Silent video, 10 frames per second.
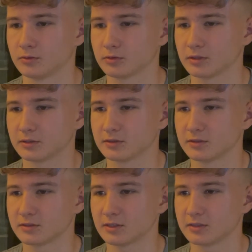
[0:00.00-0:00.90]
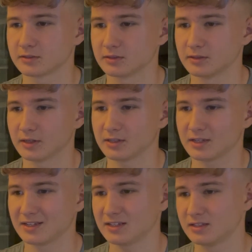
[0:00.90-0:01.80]
this takes knight
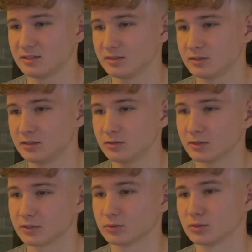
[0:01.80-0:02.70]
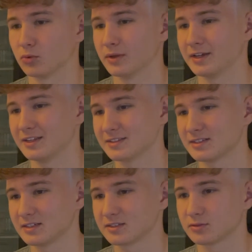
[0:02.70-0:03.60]
a here. I could go knight
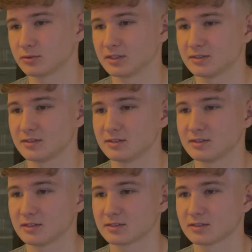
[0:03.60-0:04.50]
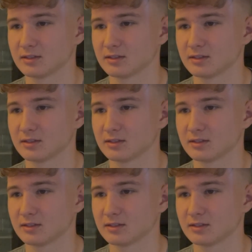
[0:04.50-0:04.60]
a6 or knight c6,